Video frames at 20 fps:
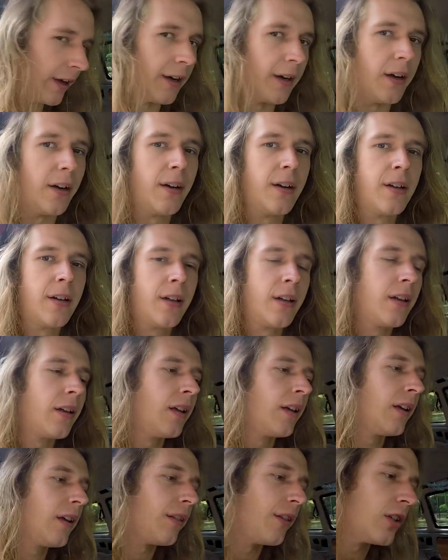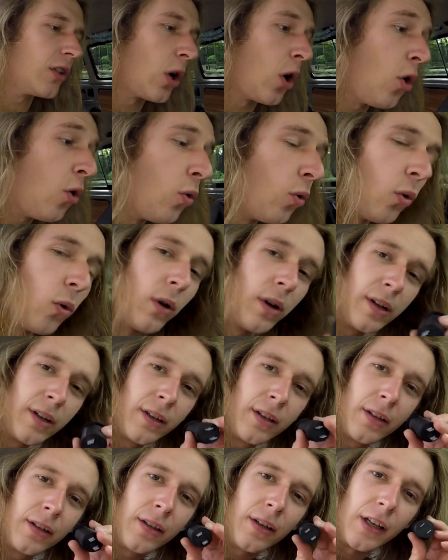been I've been tripping out about
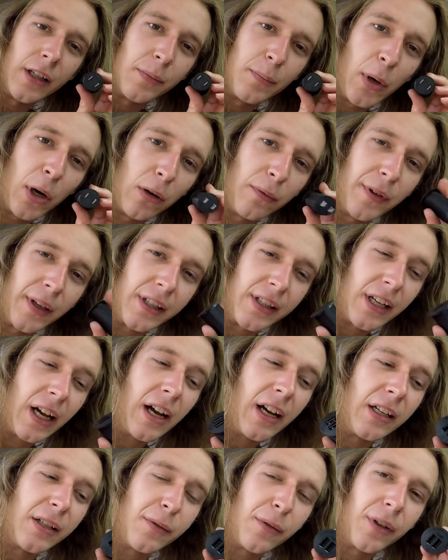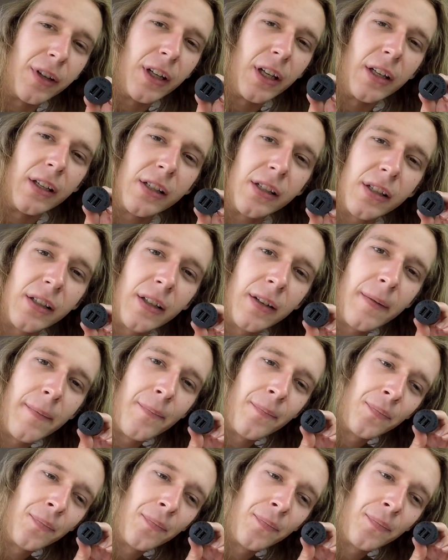this for a long time